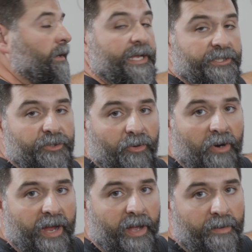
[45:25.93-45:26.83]
Okay, so
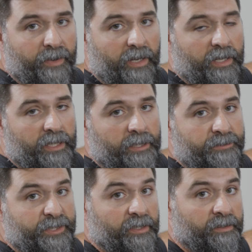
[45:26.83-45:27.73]
grab
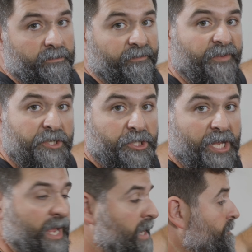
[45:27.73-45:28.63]
some fish
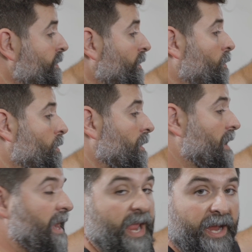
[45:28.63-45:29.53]
tape or
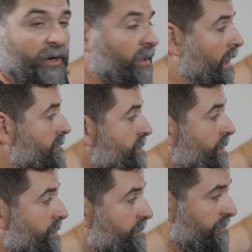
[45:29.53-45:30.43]
a hanger. I'm just
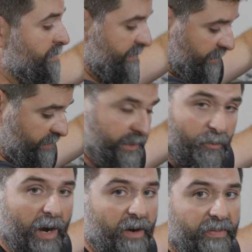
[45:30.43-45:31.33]
gonna use a piece of TIG
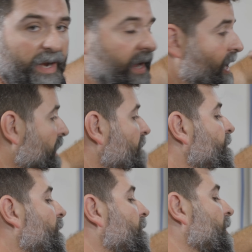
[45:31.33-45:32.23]
wire that I have
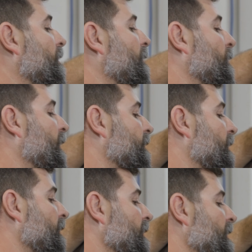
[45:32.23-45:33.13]
over here on my
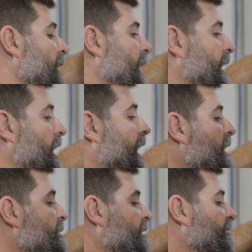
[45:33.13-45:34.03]
welder, and
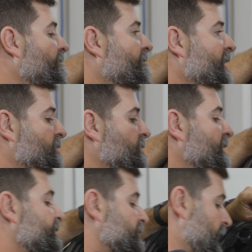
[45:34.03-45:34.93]
I am gonna fish
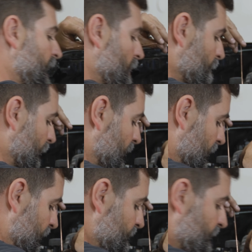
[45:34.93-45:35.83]
this down
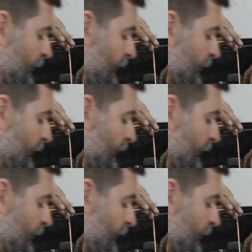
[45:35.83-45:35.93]
behind